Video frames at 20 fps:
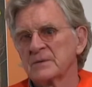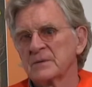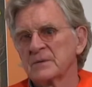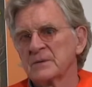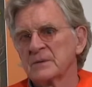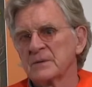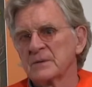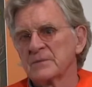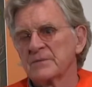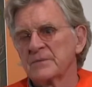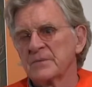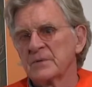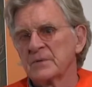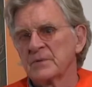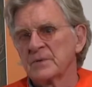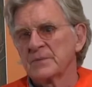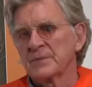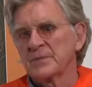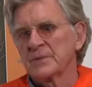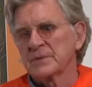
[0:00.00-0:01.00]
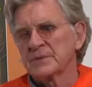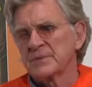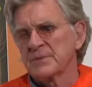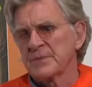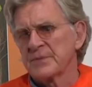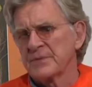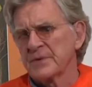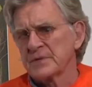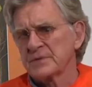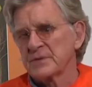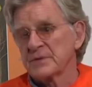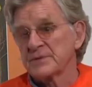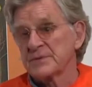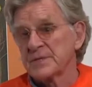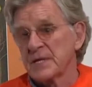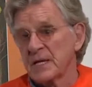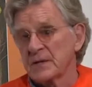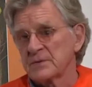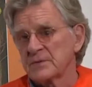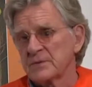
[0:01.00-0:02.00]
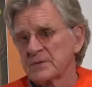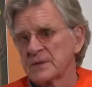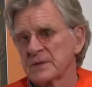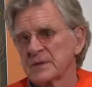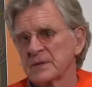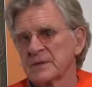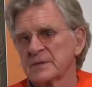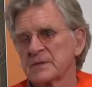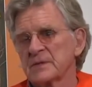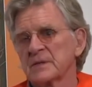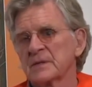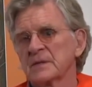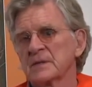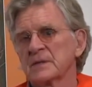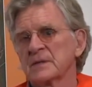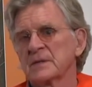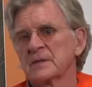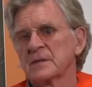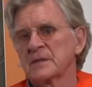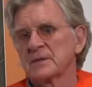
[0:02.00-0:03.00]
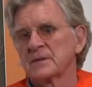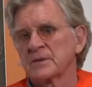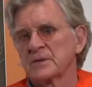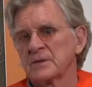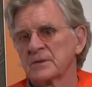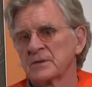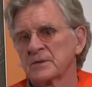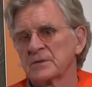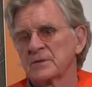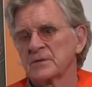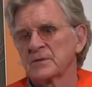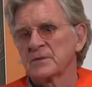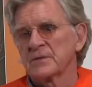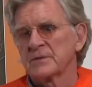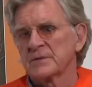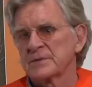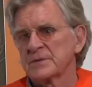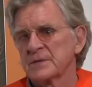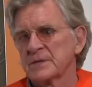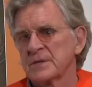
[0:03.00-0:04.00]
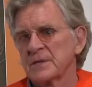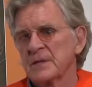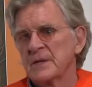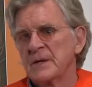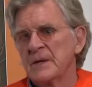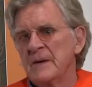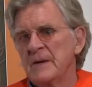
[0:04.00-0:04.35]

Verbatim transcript: uh, who was the professor of Sanskrit in, in uh, Kyoto University